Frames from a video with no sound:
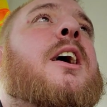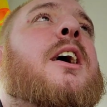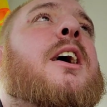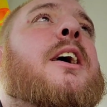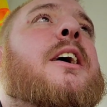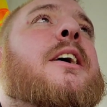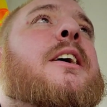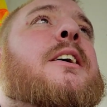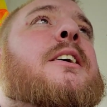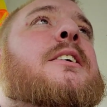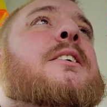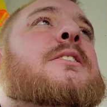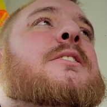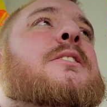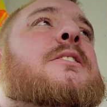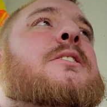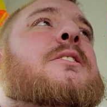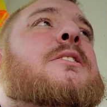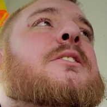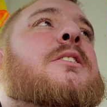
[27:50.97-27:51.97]

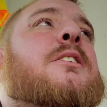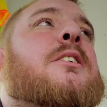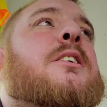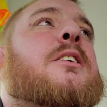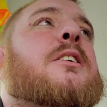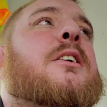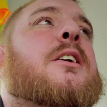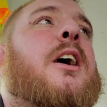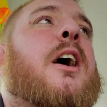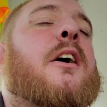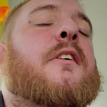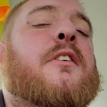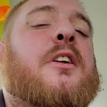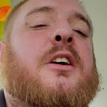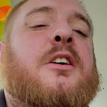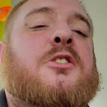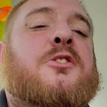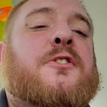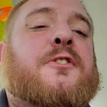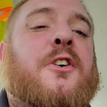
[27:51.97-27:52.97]
is
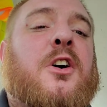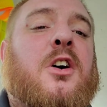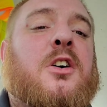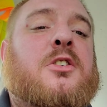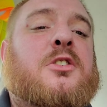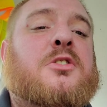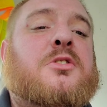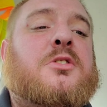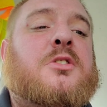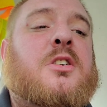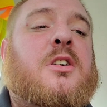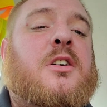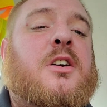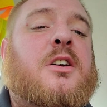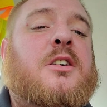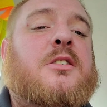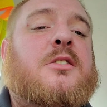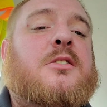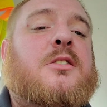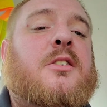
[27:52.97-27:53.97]
everything is far too
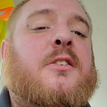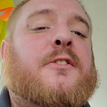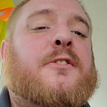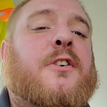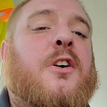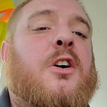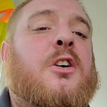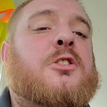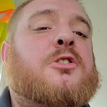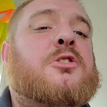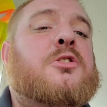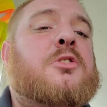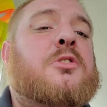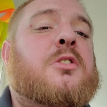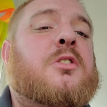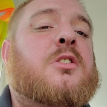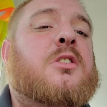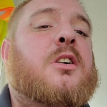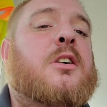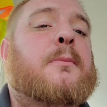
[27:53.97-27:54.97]
serious. Far
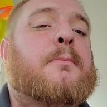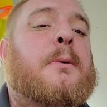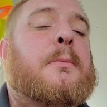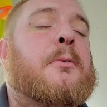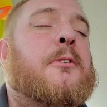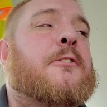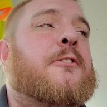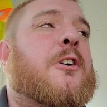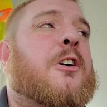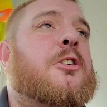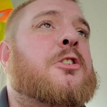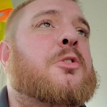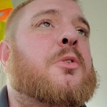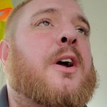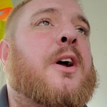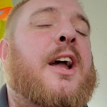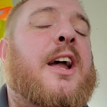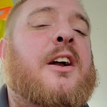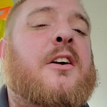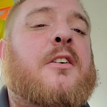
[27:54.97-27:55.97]
too people are far too
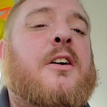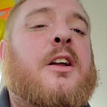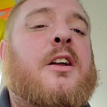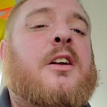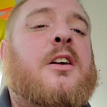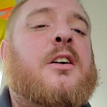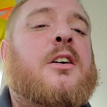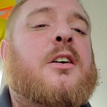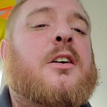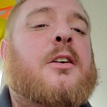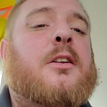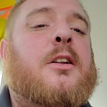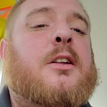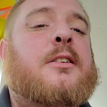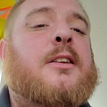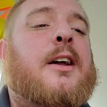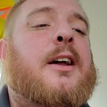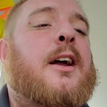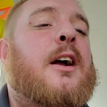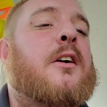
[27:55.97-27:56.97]
angry. They
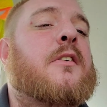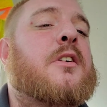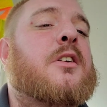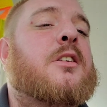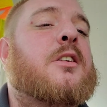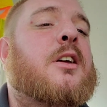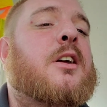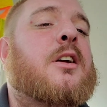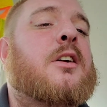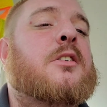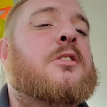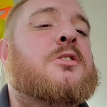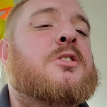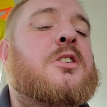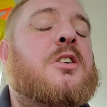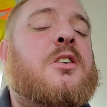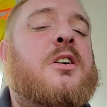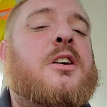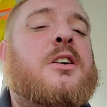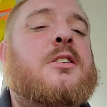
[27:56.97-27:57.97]
take everything
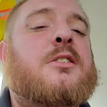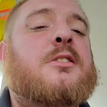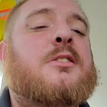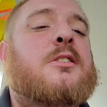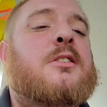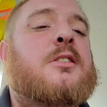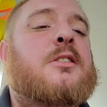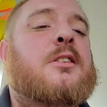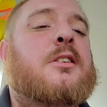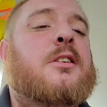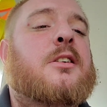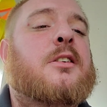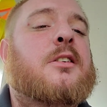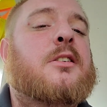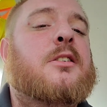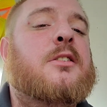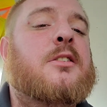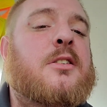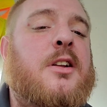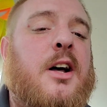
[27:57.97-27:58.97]
serious.
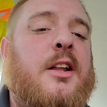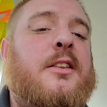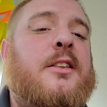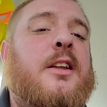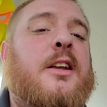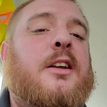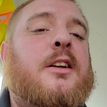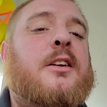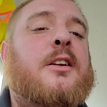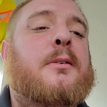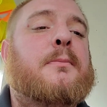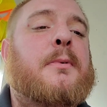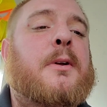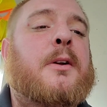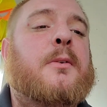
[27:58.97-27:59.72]
Nothing can be